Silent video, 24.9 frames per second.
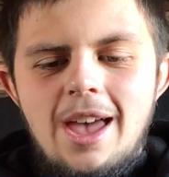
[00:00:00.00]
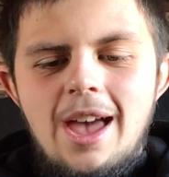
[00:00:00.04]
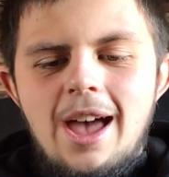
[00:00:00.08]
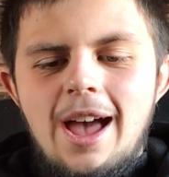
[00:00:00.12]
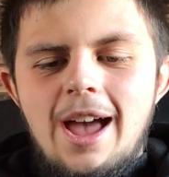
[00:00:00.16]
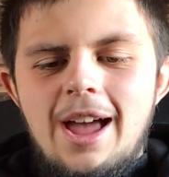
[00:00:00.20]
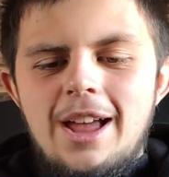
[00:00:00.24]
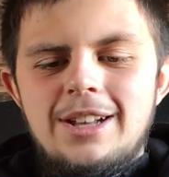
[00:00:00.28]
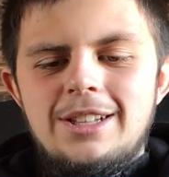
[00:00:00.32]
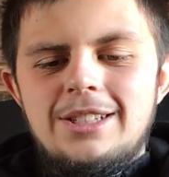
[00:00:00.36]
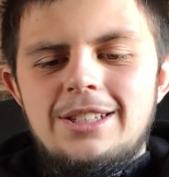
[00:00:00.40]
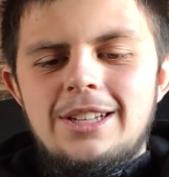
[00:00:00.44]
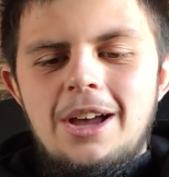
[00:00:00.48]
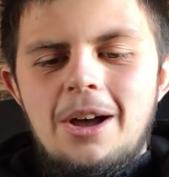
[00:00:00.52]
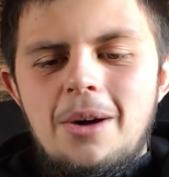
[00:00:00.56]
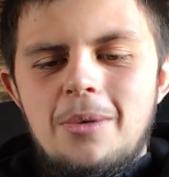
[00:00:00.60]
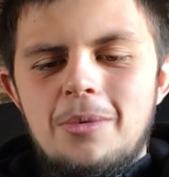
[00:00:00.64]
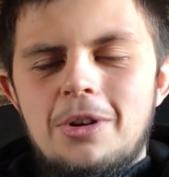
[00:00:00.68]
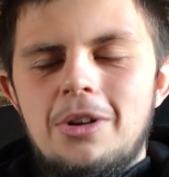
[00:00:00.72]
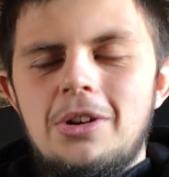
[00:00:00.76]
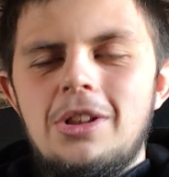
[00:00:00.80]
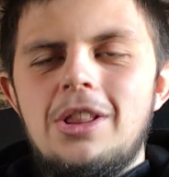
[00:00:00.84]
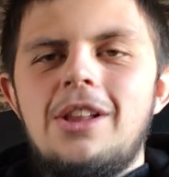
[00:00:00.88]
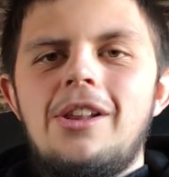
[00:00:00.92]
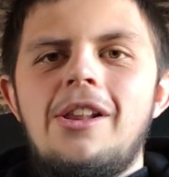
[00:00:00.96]
and uh,
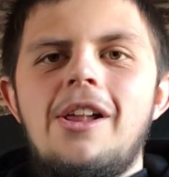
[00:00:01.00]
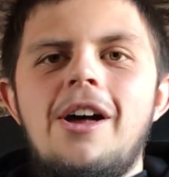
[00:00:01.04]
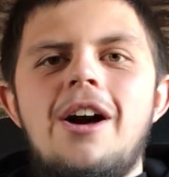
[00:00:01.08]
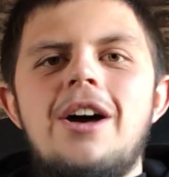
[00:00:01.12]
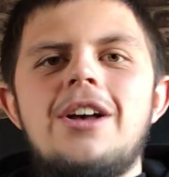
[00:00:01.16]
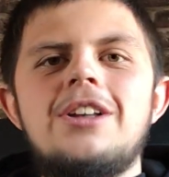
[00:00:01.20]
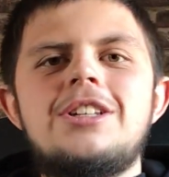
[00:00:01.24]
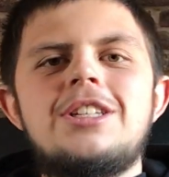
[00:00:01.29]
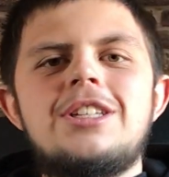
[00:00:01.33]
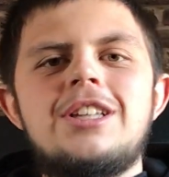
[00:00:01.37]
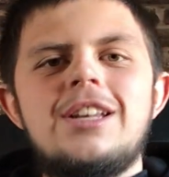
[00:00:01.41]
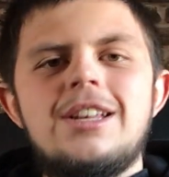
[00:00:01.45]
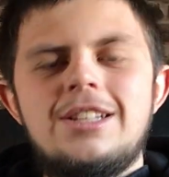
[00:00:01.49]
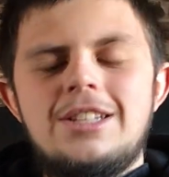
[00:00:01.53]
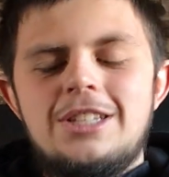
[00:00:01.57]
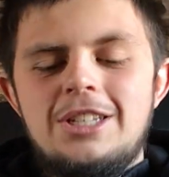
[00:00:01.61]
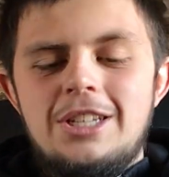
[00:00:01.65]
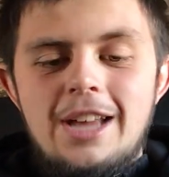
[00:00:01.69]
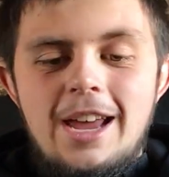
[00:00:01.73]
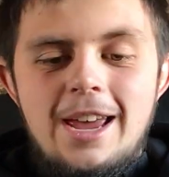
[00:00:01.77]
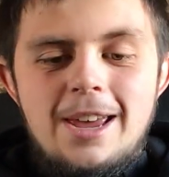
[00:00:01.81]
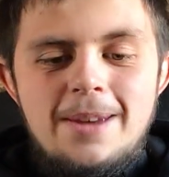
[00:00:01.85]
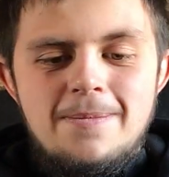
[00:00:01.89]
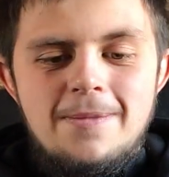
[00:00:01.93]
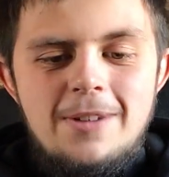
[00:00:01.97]
we've got the last
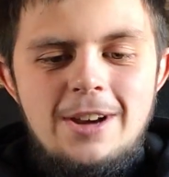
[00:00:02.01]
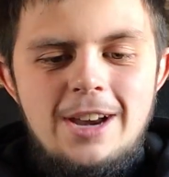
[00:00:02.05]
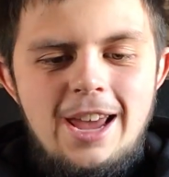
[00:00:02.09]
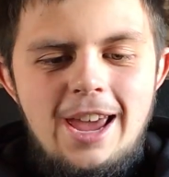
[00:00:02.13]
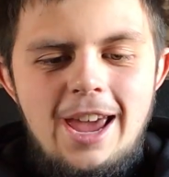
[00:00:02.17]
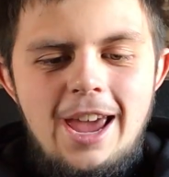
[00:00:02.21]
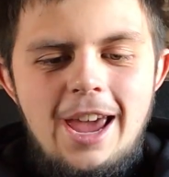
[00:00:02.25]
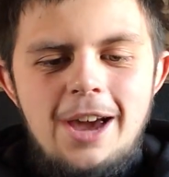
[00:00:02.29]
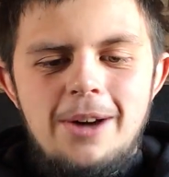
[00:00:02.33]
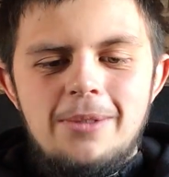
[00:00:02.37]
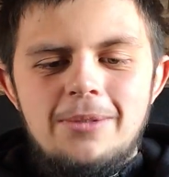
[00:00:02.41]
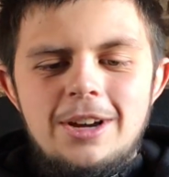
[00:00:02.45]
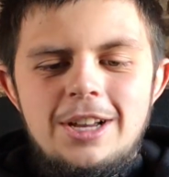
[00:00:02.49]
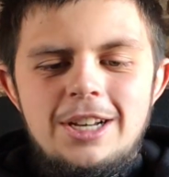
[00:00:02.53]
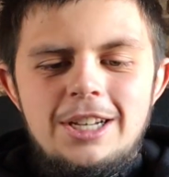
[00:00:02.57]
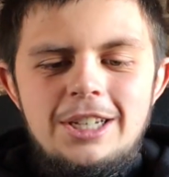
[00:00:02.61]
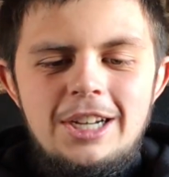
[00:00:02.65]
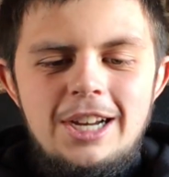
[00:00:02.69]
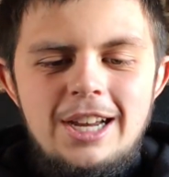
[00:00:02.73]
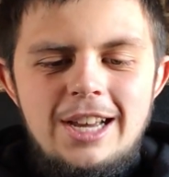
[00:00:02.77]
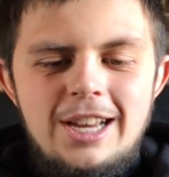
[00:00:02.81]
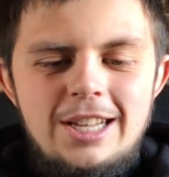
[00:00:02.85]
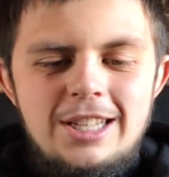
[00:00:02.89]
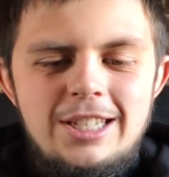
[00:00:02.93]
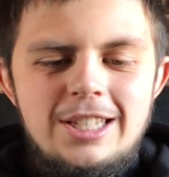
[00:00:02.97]
statement here which
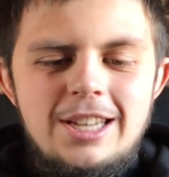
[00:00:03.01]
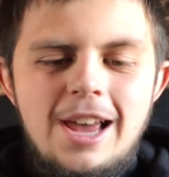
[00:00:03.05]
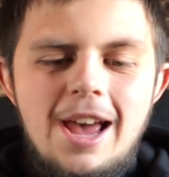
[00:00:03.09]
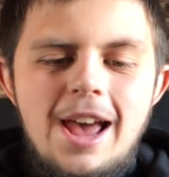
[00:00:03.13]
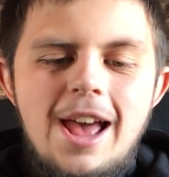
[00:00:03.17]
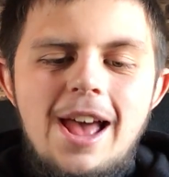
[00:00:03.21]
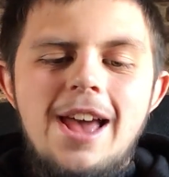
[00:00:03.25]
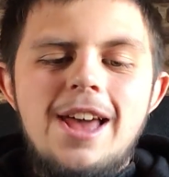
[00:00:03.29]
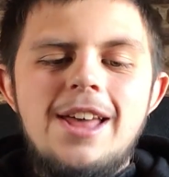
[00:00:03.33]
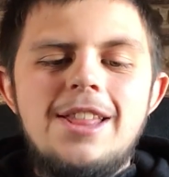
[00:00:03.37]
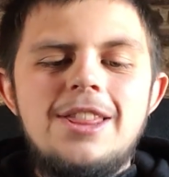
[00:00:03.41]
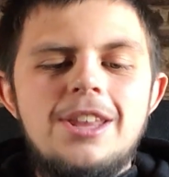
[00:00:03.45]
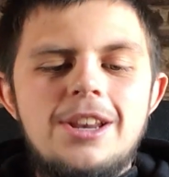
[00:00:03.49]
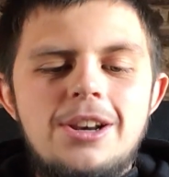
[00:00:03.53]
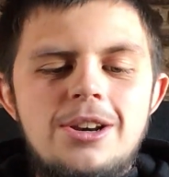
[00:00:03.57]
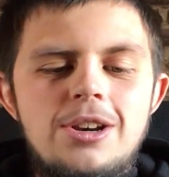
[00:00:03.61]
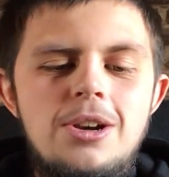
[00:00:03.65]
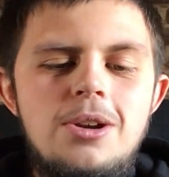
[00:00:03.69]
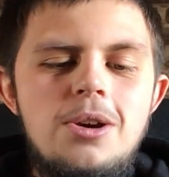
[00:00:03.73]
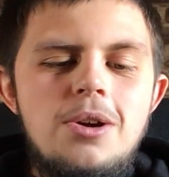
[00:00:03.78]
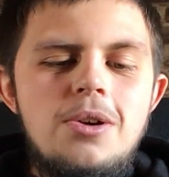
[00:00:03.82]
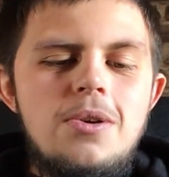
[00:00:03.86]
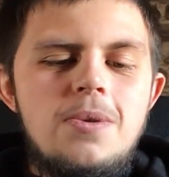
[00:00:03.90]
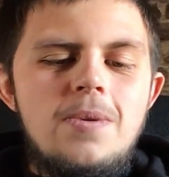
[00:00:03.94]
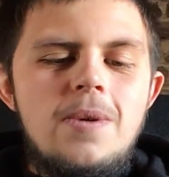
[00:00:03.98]
is the
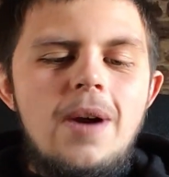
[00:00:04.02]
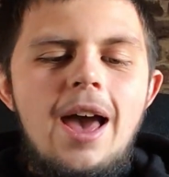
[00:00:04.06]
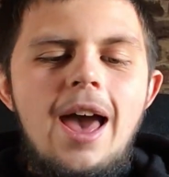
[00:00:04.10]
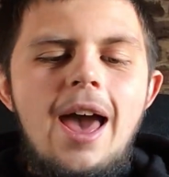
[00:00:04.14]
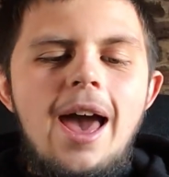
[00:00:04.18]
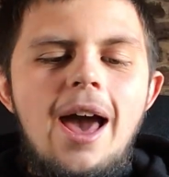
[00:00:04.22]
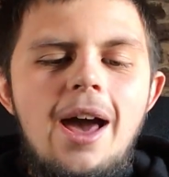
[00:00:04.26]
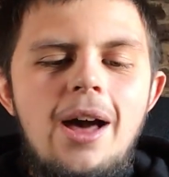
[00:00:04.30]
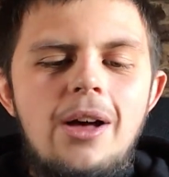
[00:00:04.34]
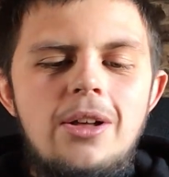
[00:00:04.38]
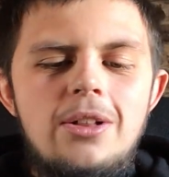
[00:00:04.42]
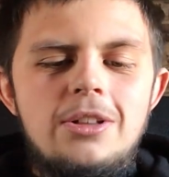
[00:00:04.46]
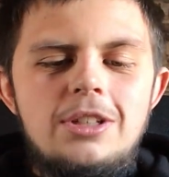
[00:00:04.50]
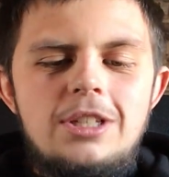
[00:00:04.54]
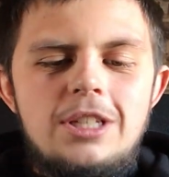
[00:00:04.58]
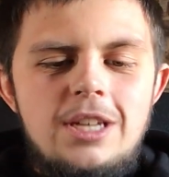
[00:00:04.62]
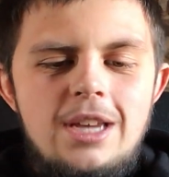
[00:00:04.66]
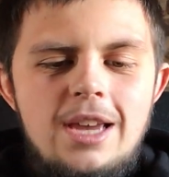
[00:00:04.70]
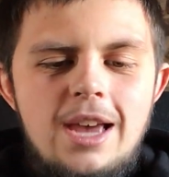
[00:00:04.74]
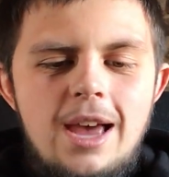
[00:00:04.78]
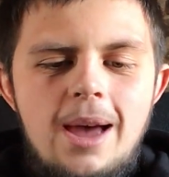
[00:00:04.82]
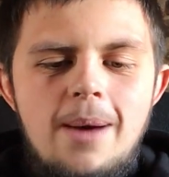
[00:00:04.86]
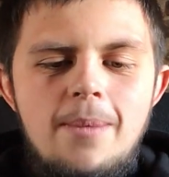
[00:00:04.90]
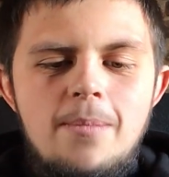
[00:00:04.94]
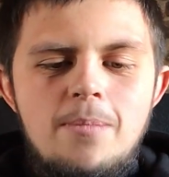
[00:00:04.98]
new
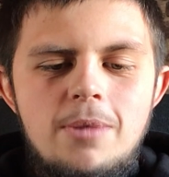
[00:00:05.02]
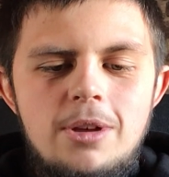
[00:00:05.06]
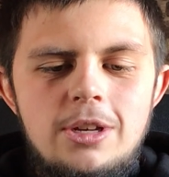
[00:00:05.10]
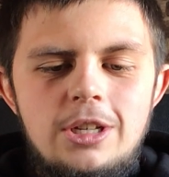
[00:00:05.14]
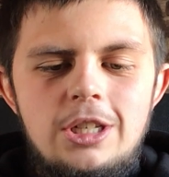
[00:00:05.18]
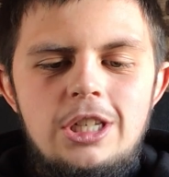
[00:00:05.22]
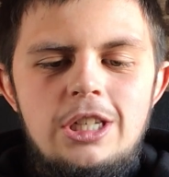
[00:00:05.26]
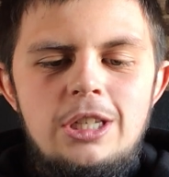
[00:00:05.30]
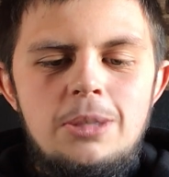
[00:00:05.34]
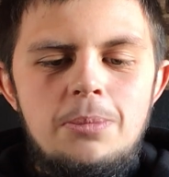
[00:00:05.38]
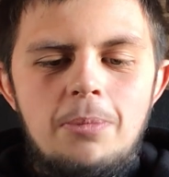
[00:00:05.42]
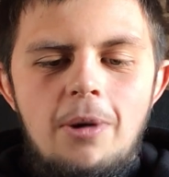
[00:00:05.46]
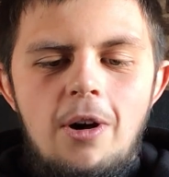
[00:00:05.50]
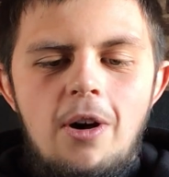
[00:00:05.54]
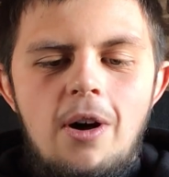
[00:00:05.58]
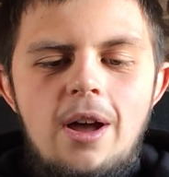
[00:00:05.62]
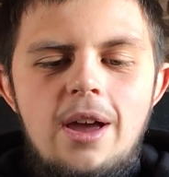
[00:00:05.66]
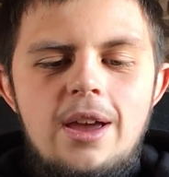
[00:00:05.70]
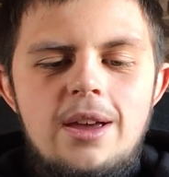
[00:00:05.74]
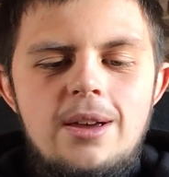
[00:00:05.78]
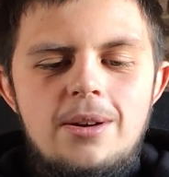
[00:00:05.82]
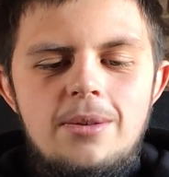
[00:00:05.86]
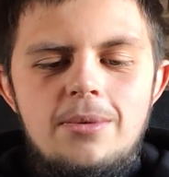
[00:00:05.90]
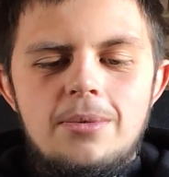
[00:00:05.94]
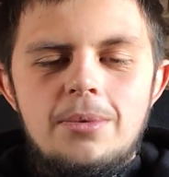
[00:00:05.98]
LTM
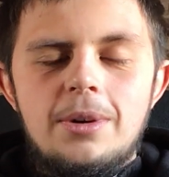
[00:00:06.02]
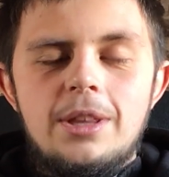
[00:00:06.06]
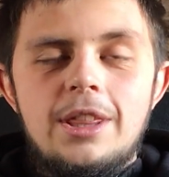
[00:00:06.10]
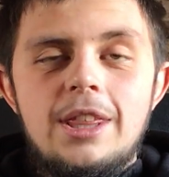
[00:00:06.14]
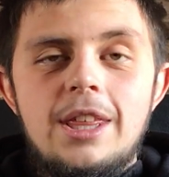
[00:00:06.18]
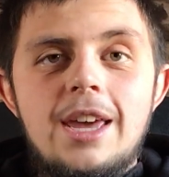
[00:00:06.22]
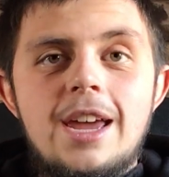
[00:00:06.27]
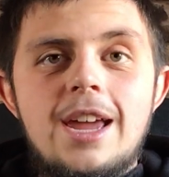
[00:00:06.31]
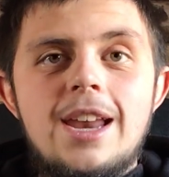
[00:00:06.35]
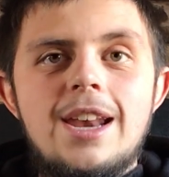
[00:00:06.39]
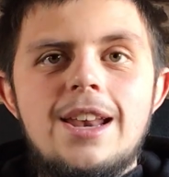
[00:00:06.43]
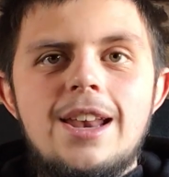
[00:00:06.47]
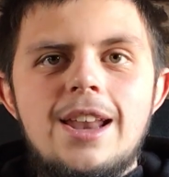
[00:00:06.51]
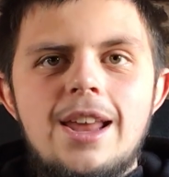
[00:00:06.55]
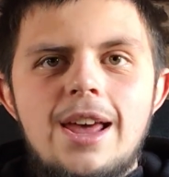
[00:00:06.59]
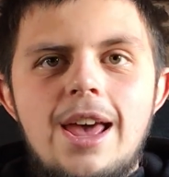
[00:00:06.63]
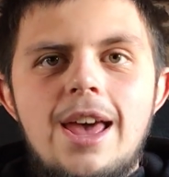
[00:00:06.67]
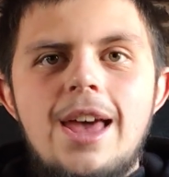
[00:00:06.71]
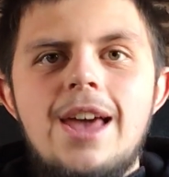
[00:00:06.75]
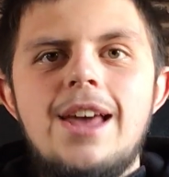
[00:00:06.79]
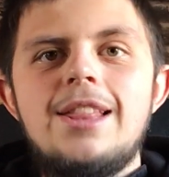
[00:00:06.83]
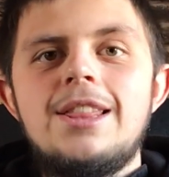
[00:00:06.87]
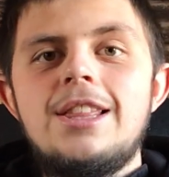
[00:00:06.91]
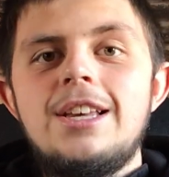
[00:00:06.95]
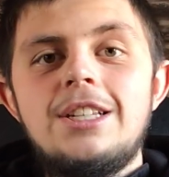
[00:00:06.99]
spy within
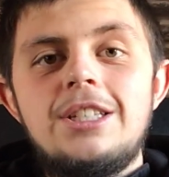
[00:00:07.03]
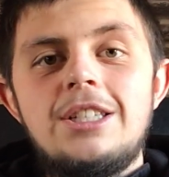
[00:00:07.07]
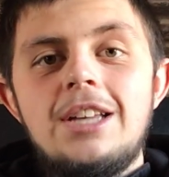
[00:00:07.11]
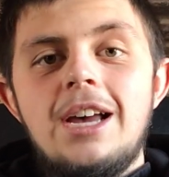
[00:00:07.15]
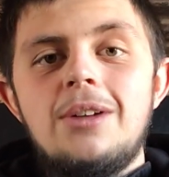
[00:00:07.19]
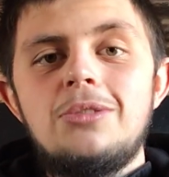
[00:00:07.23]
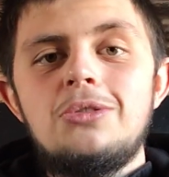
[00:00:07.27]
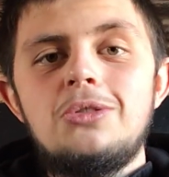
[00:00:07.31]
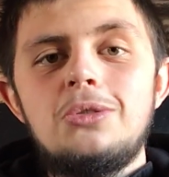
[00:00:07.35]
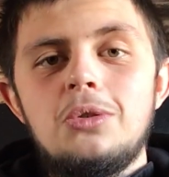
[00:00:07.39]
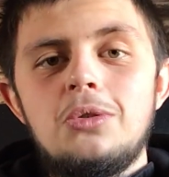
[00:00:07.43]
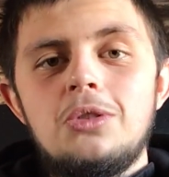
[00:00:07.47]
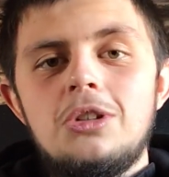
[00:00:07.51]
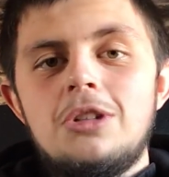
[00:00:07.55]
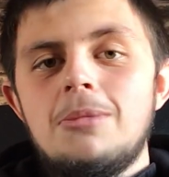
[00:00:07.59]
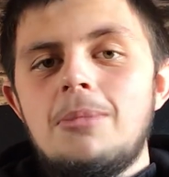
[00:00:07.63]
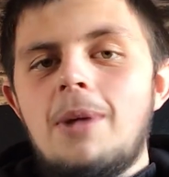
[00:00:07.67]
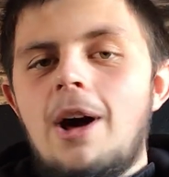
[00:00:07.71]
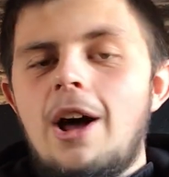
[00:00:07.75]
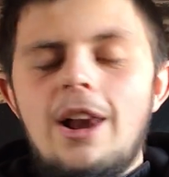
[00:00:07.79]
this sounds awesome.